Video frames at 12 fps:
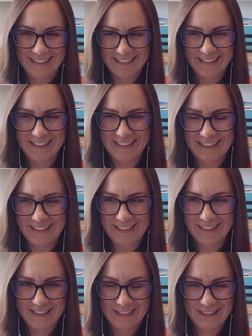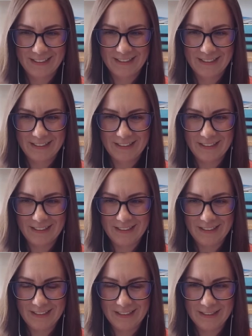
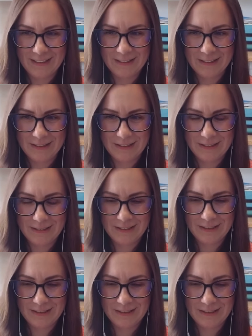[no speech]